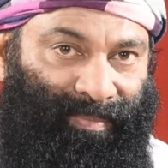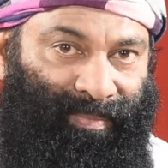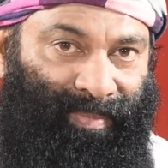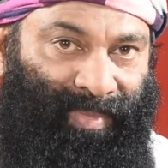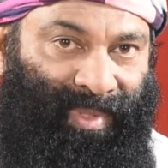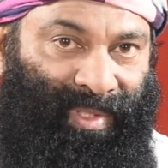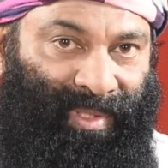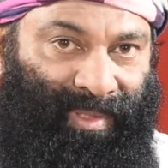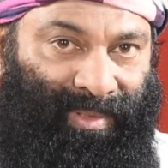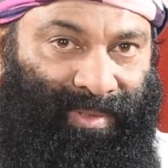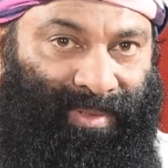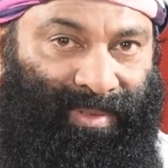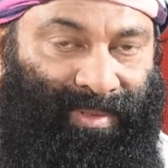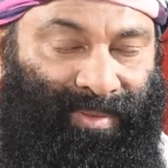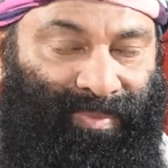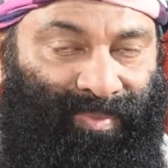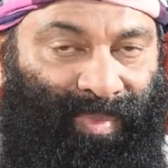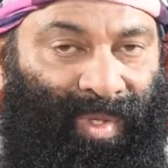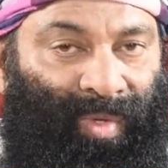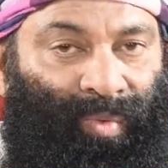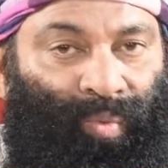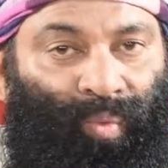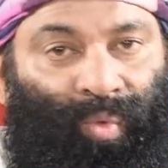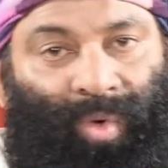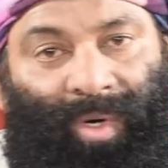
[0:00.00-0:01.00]
because
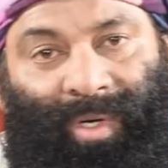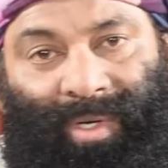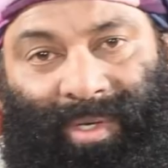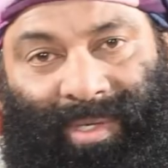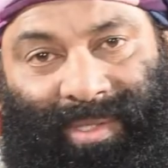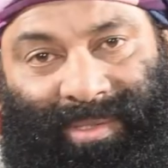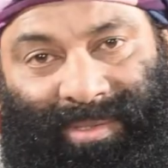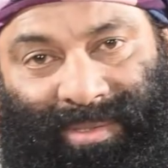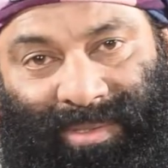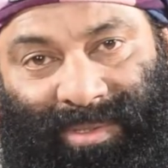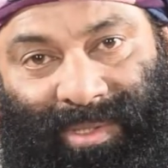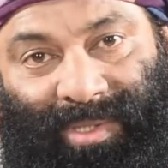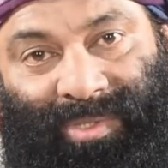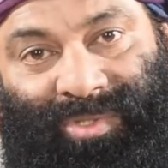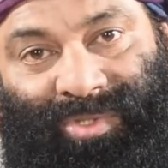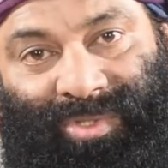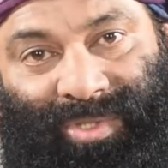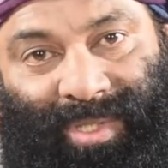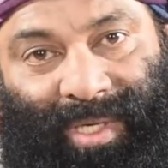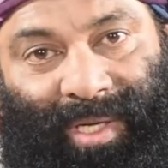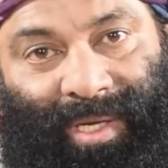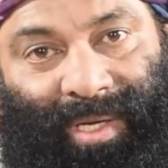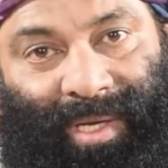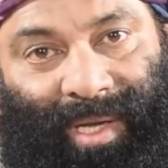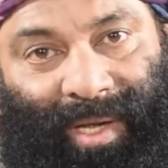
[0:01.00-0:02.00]
my work is such
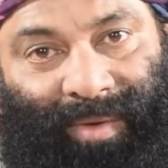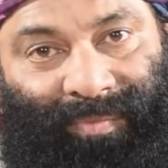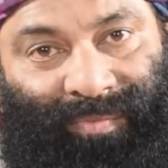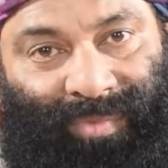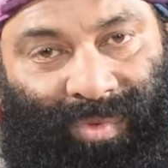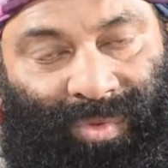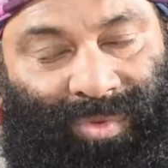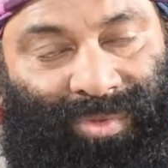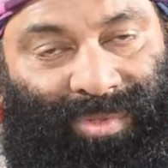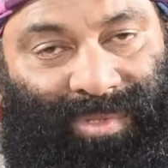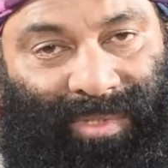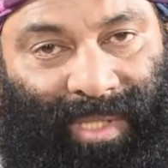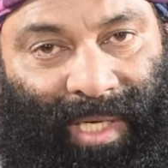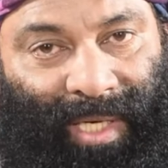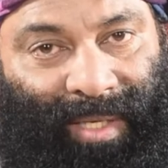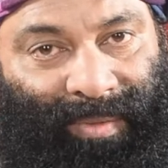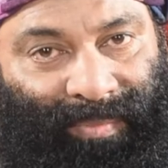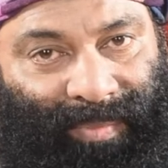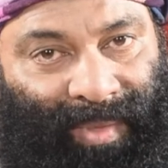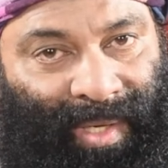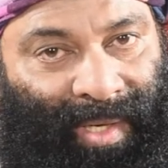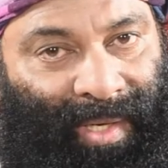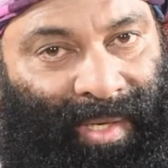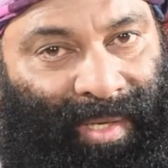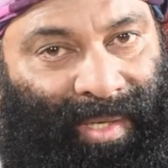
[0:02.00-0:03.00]
I have no
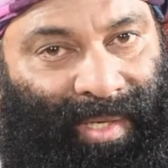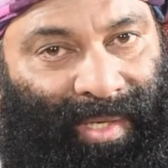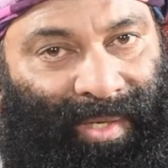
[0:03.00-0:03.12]
time.